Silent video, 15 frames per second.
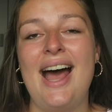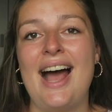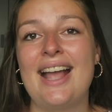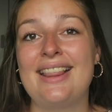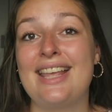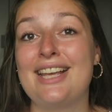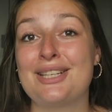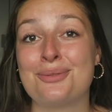
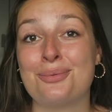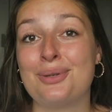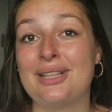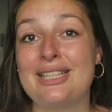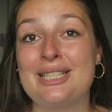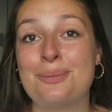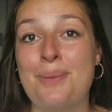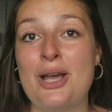I think is
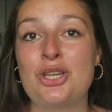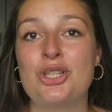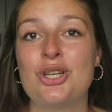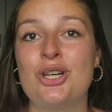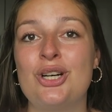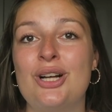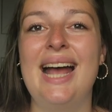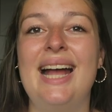really
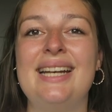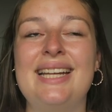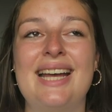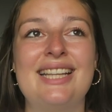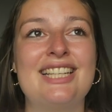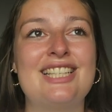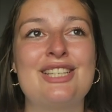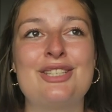special. And
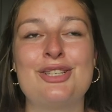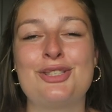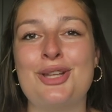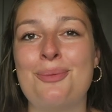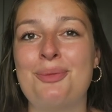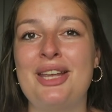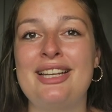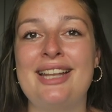yeah, this is just
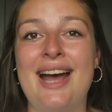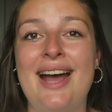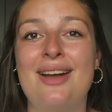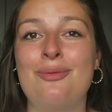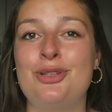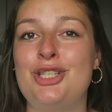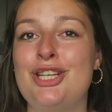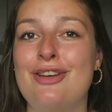something
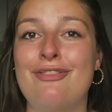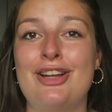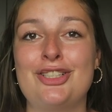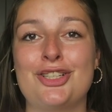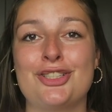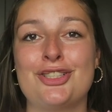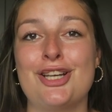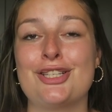that G
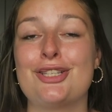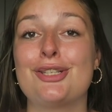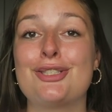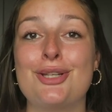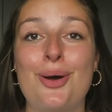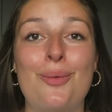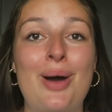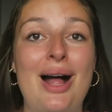Adventures does
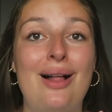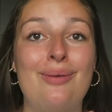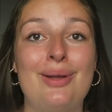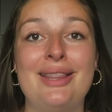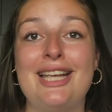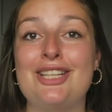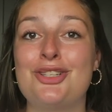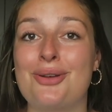so well
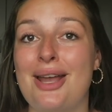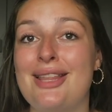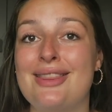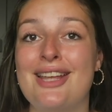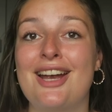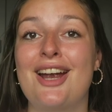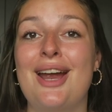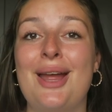when they train
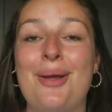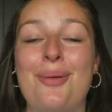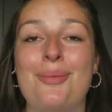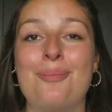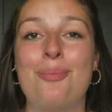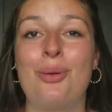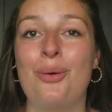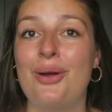their
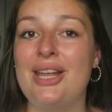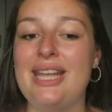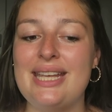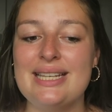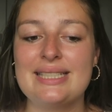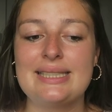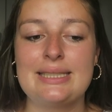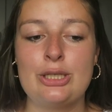
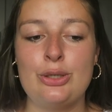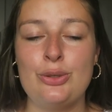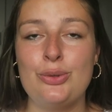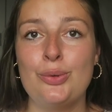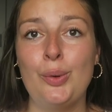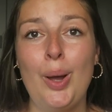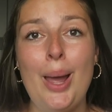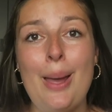employees
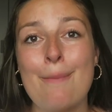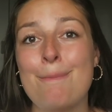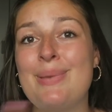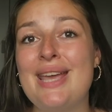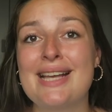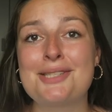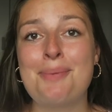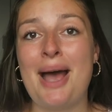to
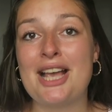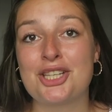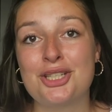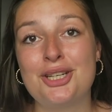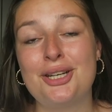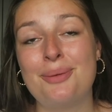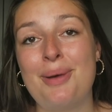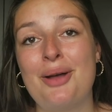be as
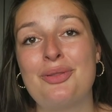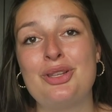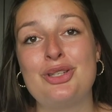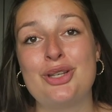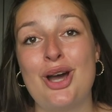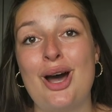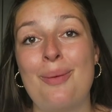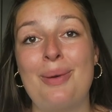passionate about the
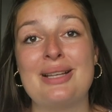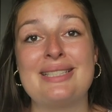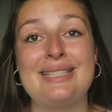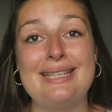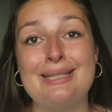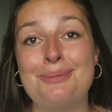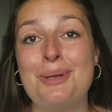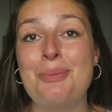job as
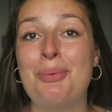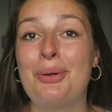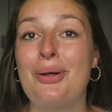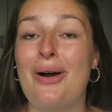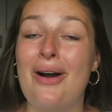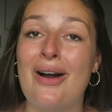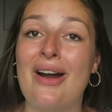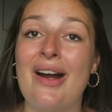these
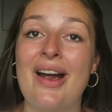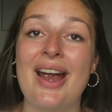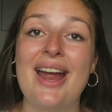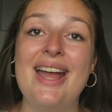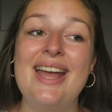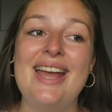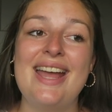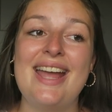people
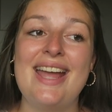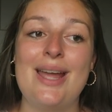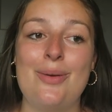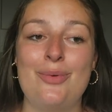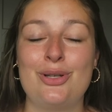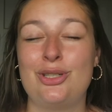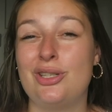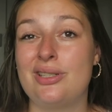are.
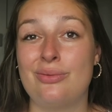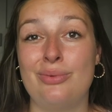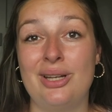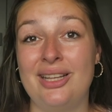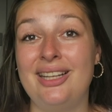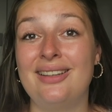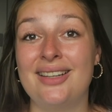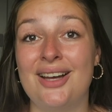It was just
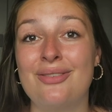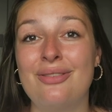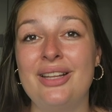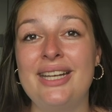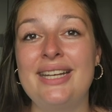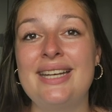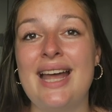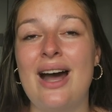really
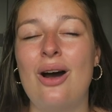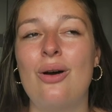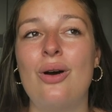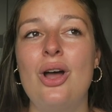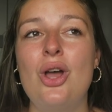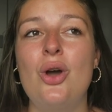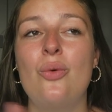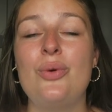lovely.
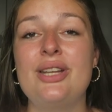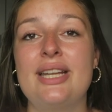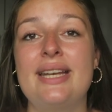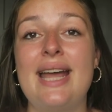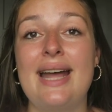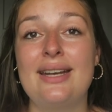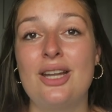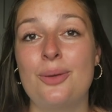Now, we did
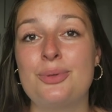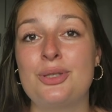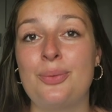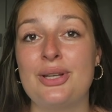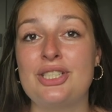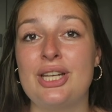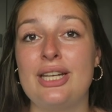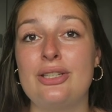end up
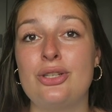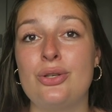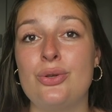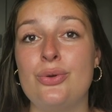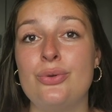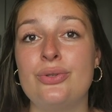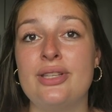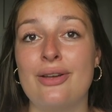switching
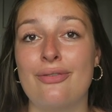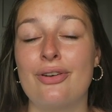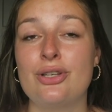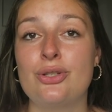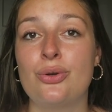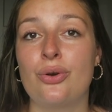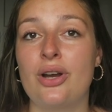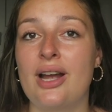to
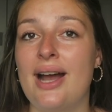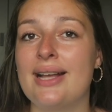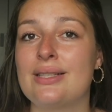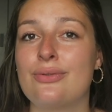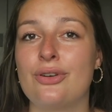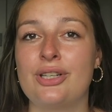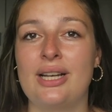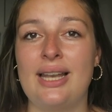different tour
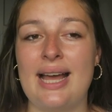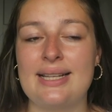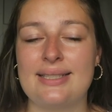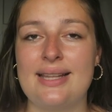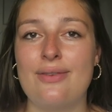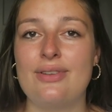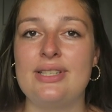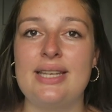guides for the last
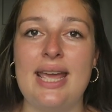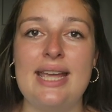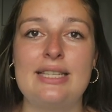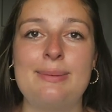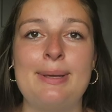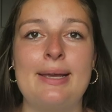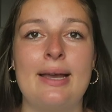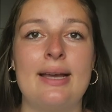seven
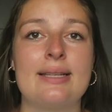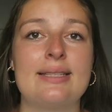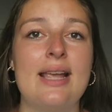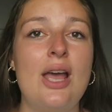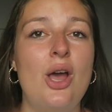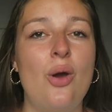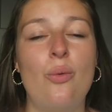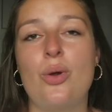days because
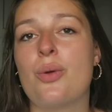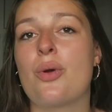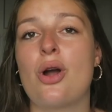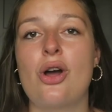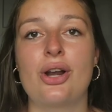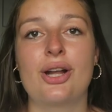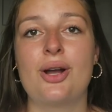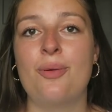we were
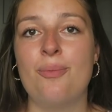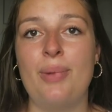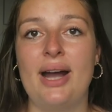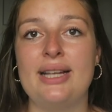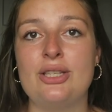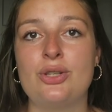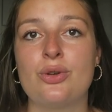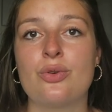on a
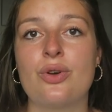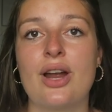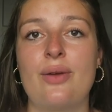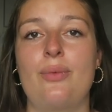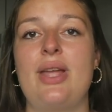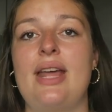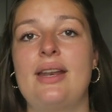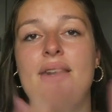combined tour
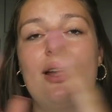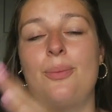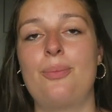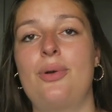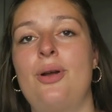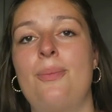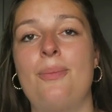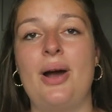and we ended
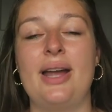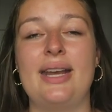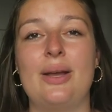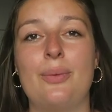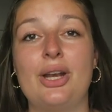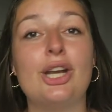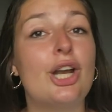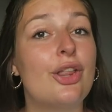up
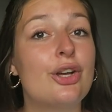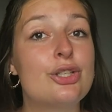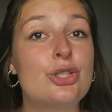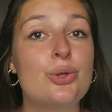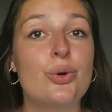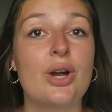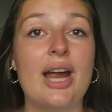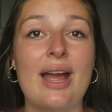combining with another
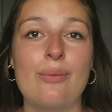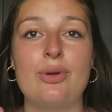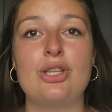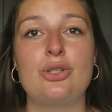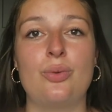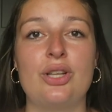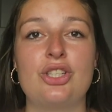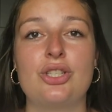tour, and we
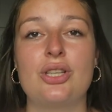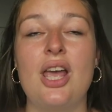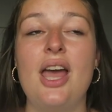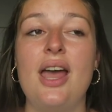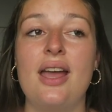switched